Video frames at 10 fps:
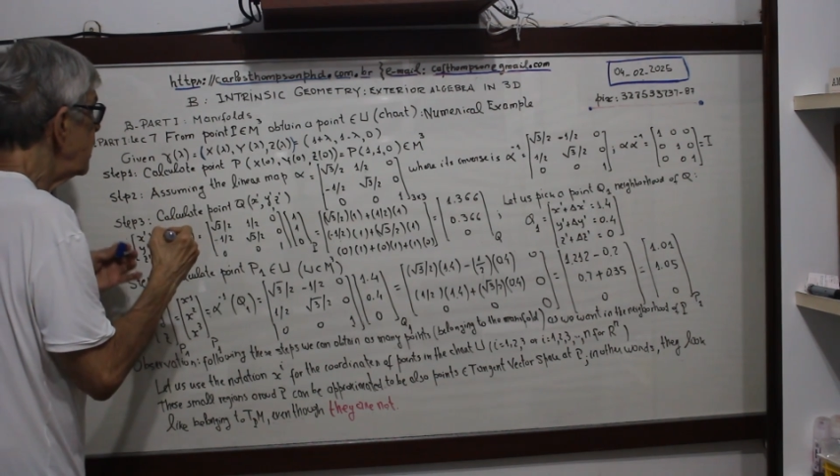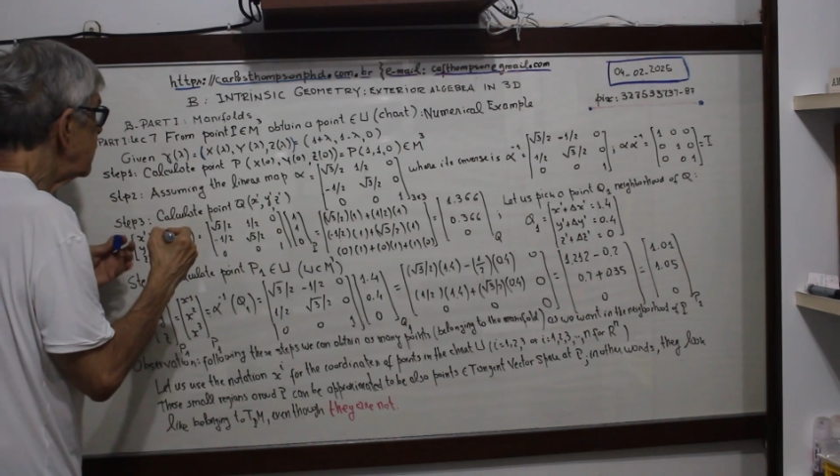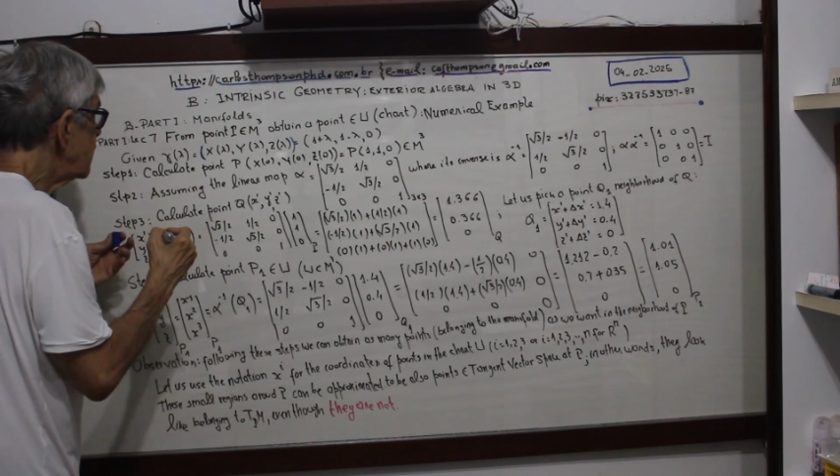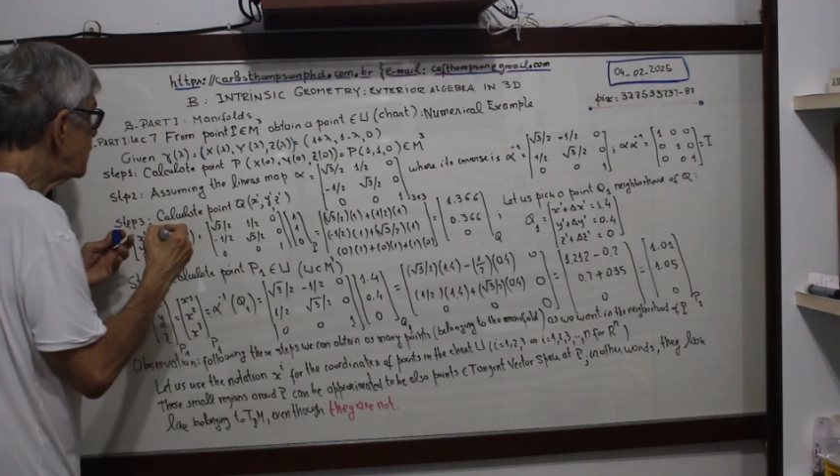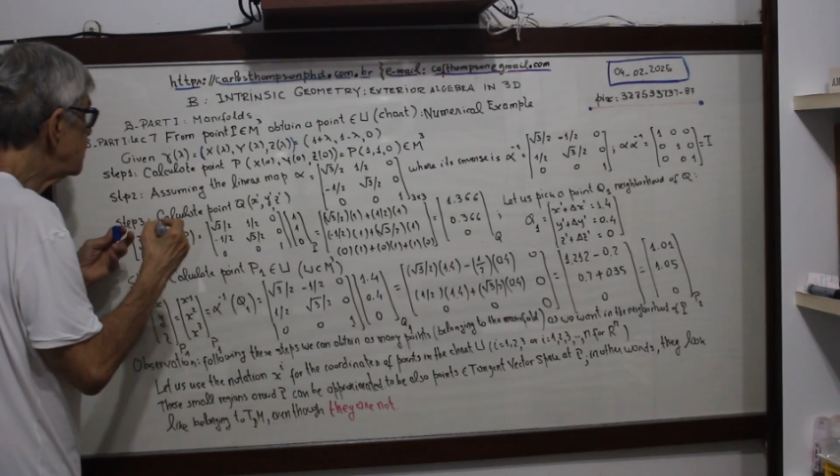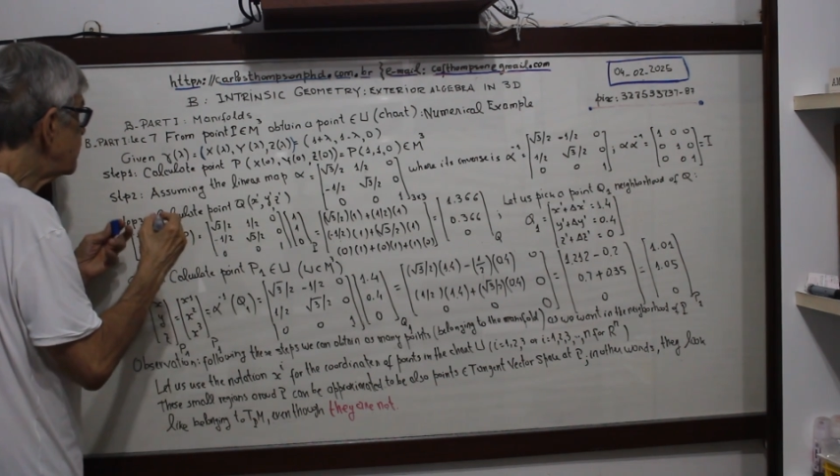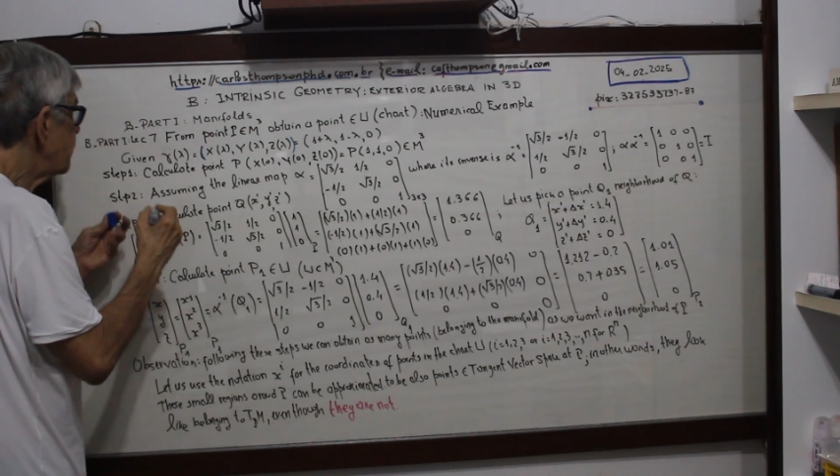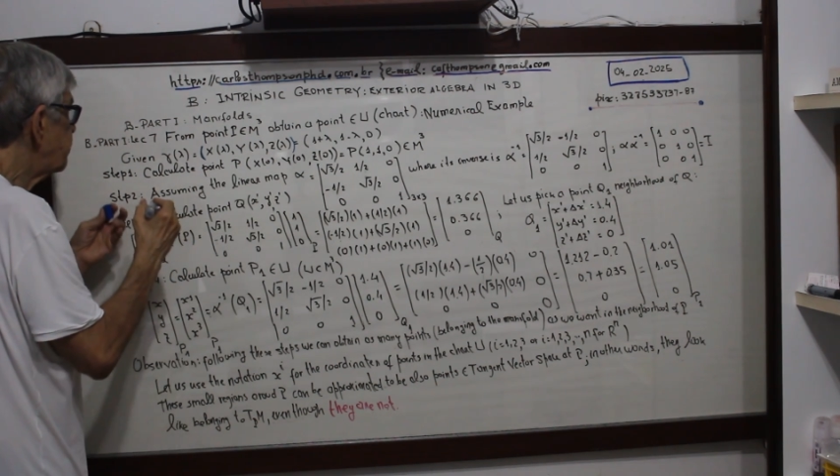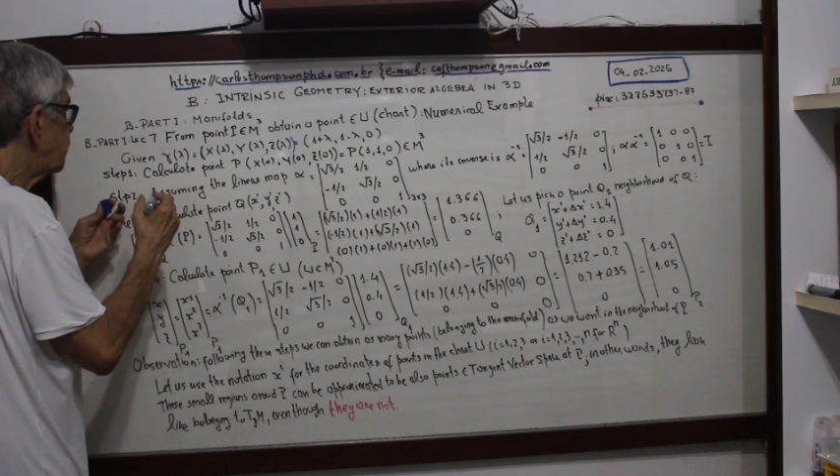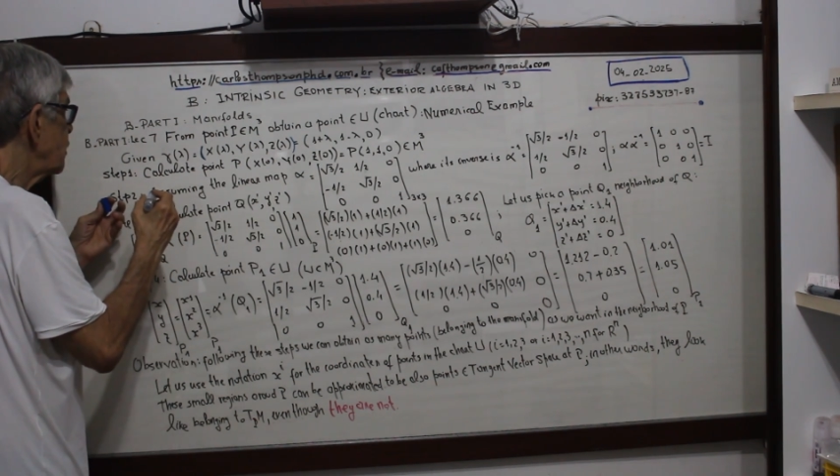And
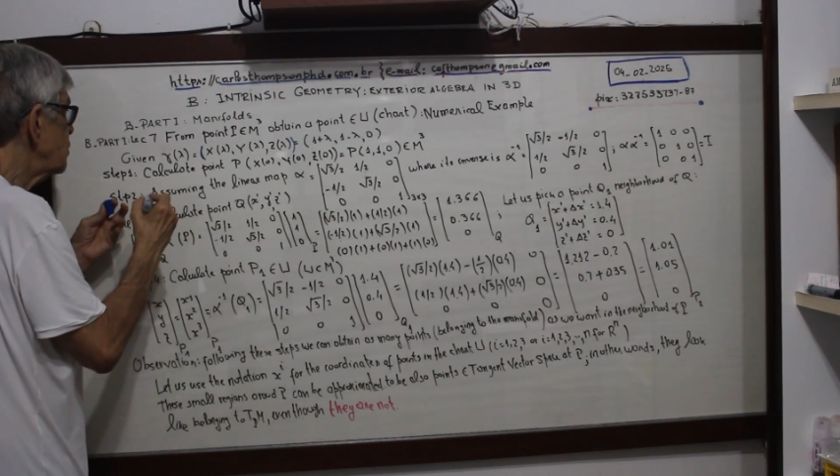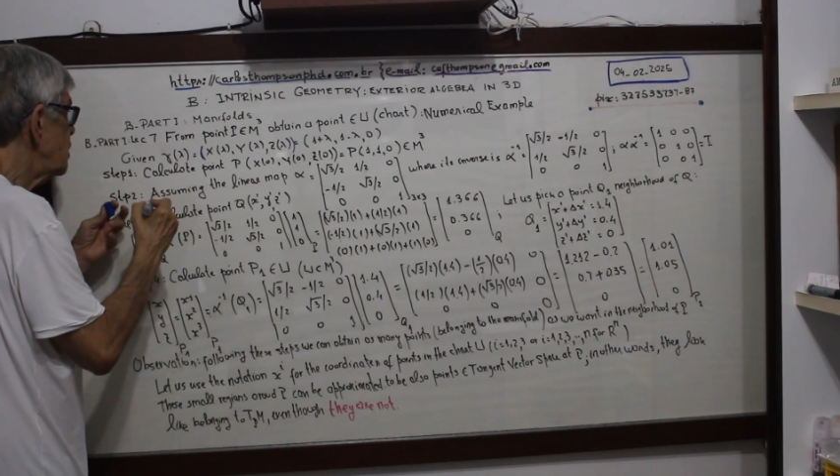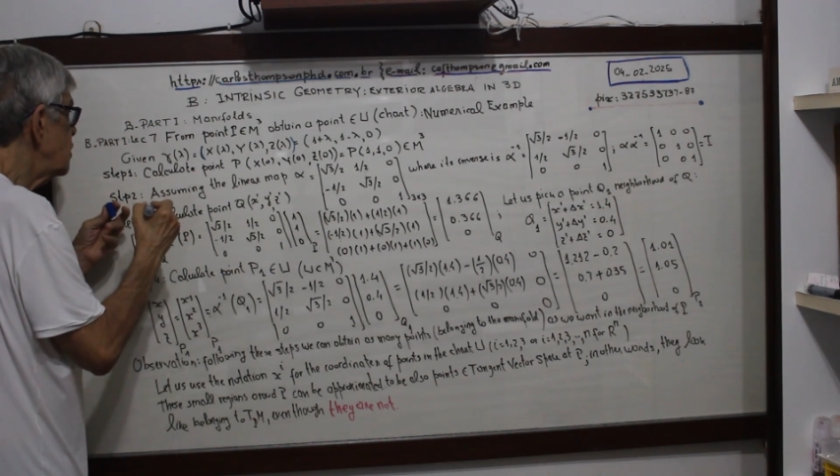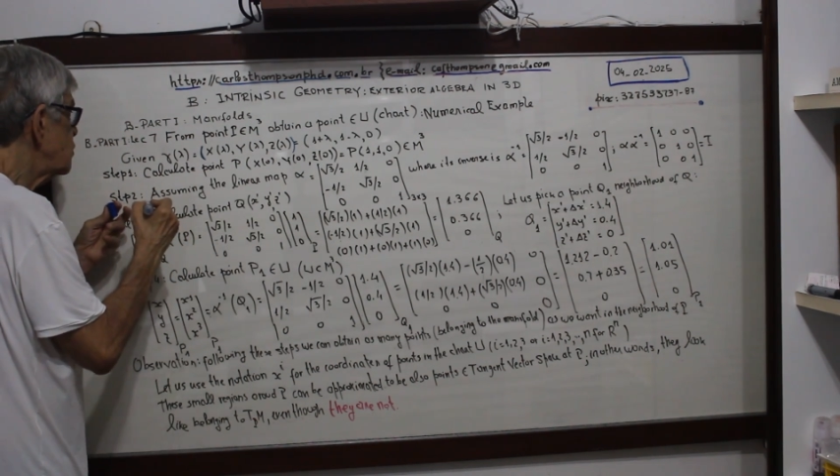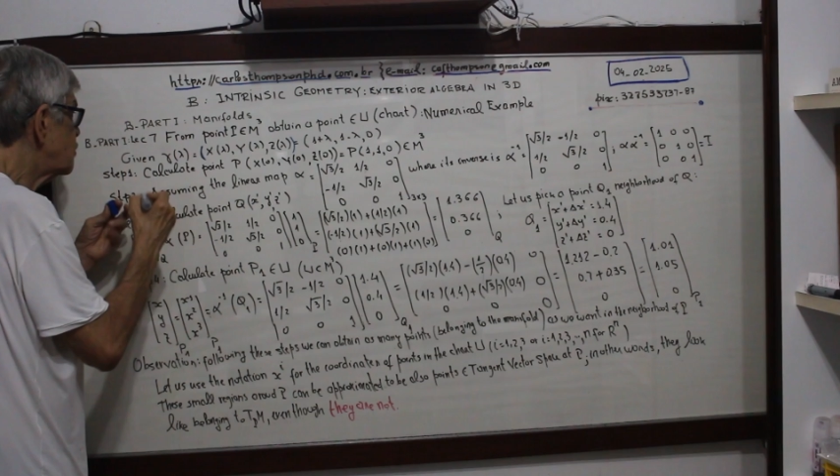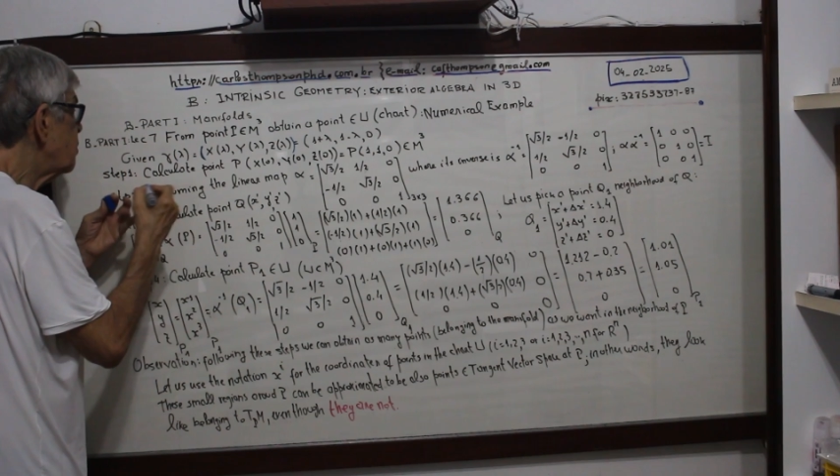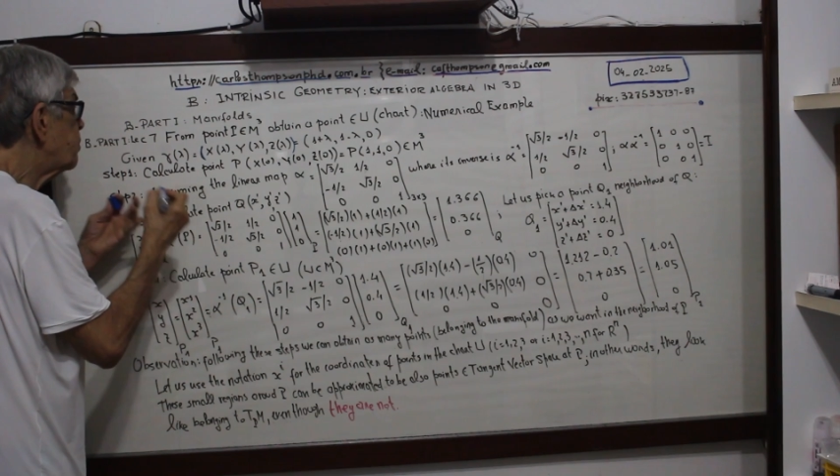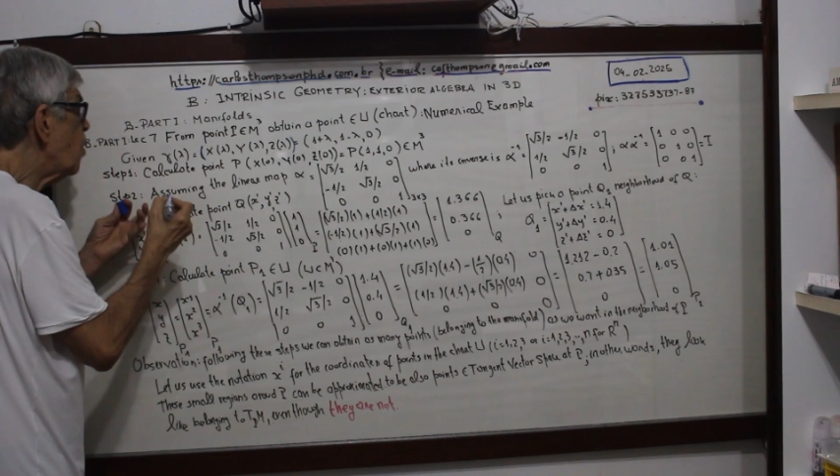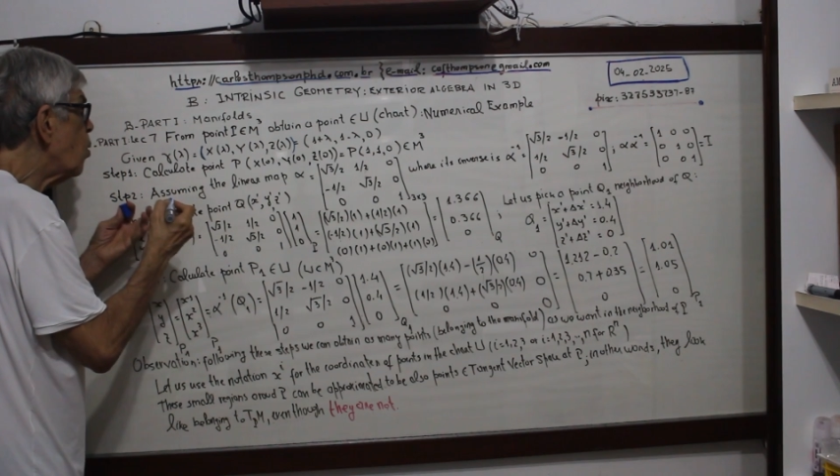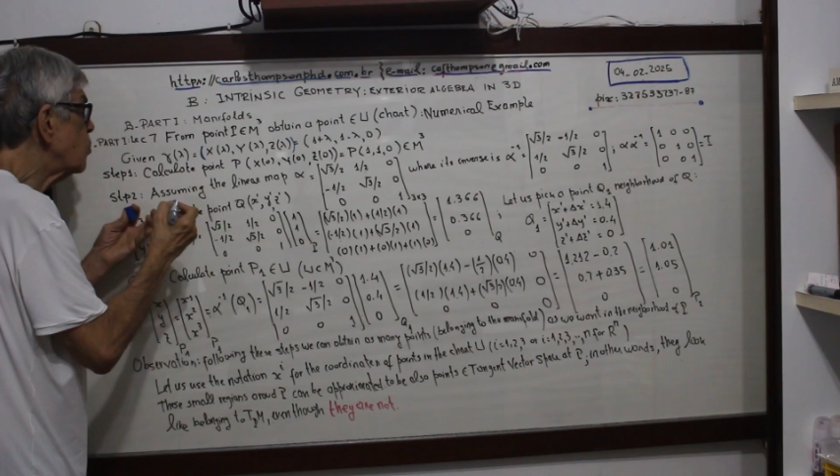
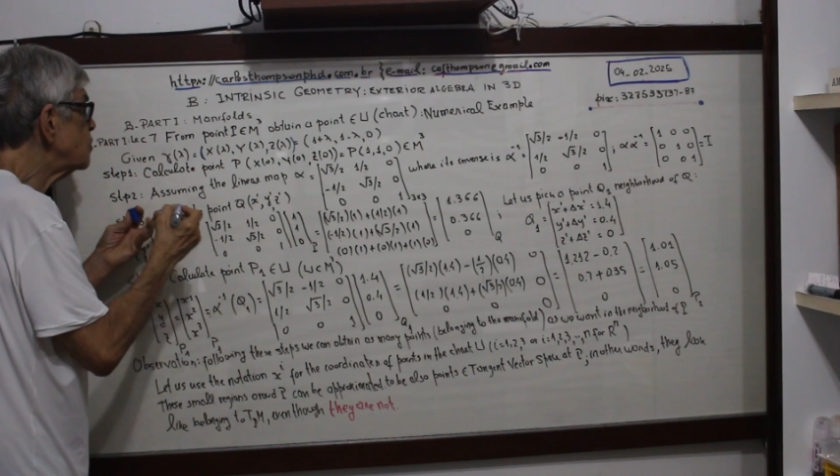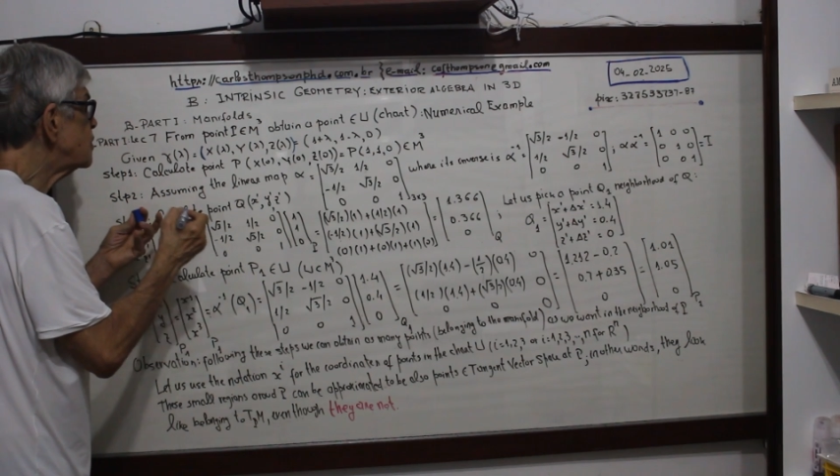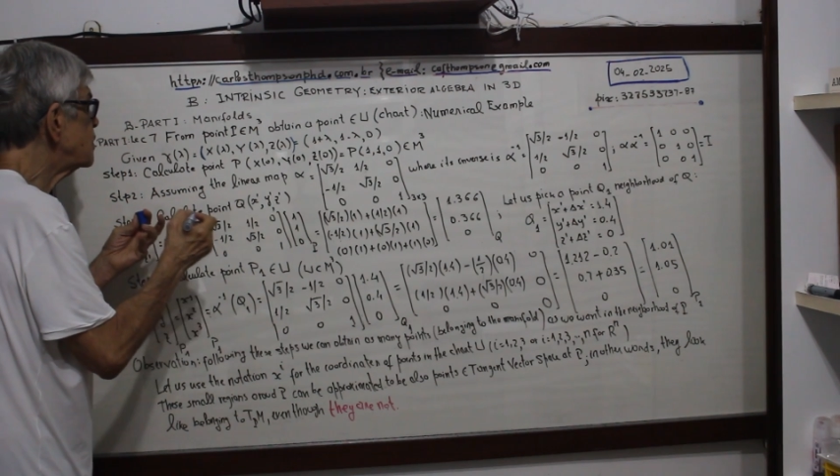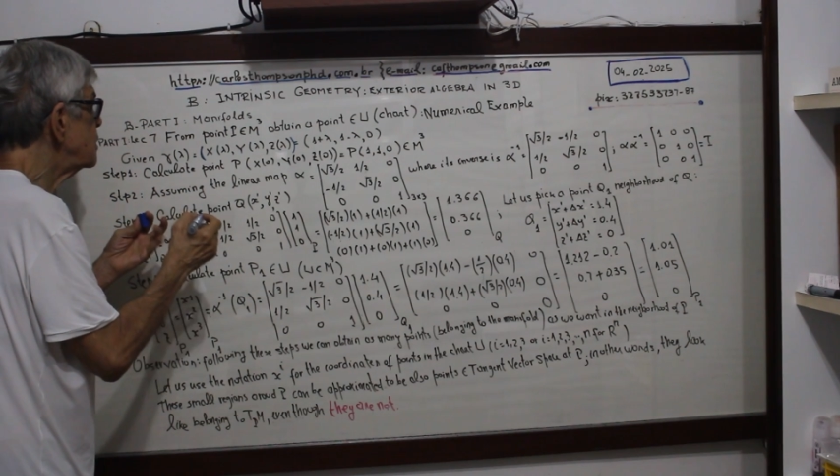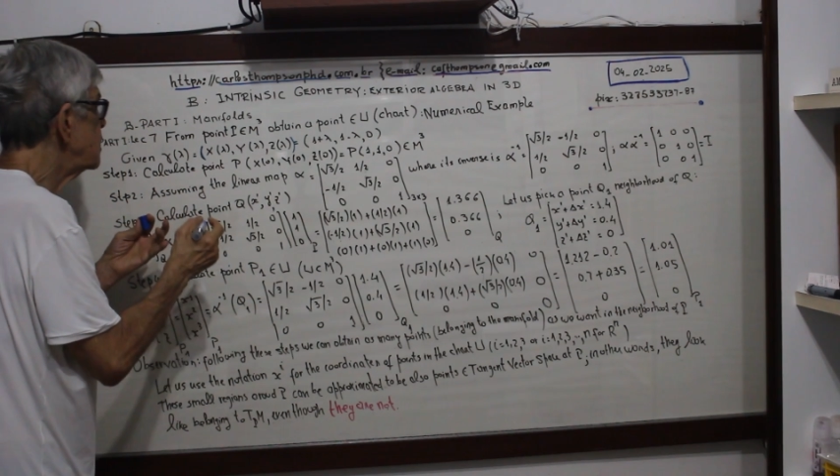suppose